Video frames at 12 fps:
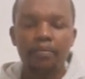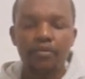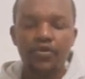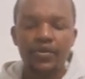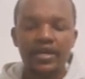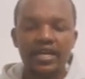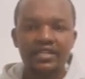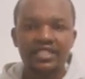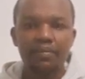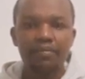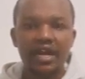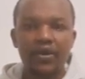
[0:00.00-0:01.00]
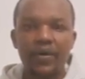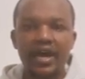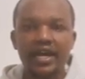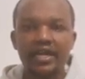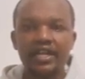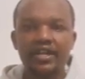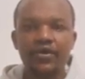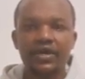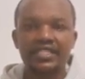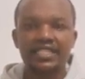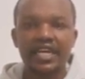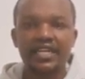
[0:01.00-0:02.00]
doing exemplary well in your
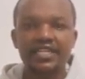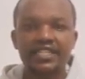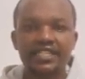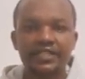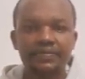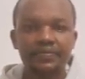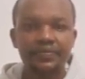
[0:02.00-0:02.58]
studies,